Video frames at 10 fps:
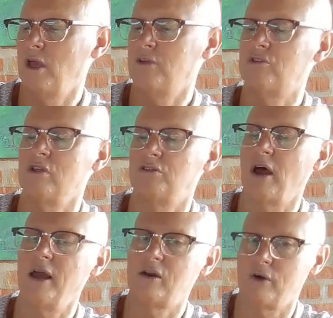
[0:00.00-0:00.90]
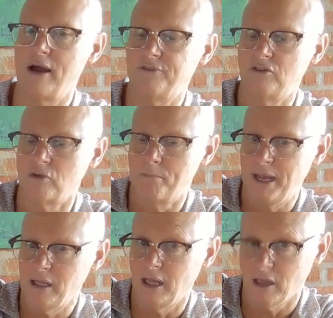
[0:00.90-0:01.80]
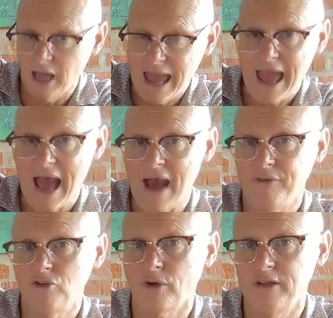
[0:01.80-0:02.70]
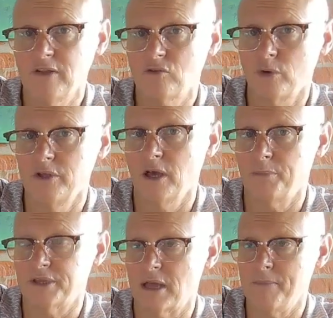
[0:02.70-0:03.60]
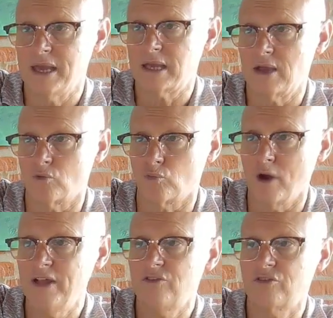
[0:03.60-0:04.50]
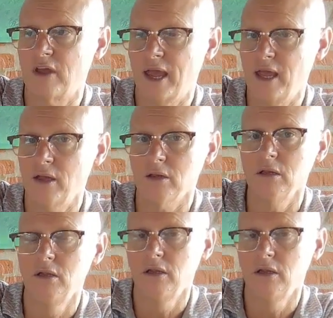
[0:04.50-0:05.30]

it's the Thai craft, it's a pale ale. Haven't tried this one yet, but they make a rice ale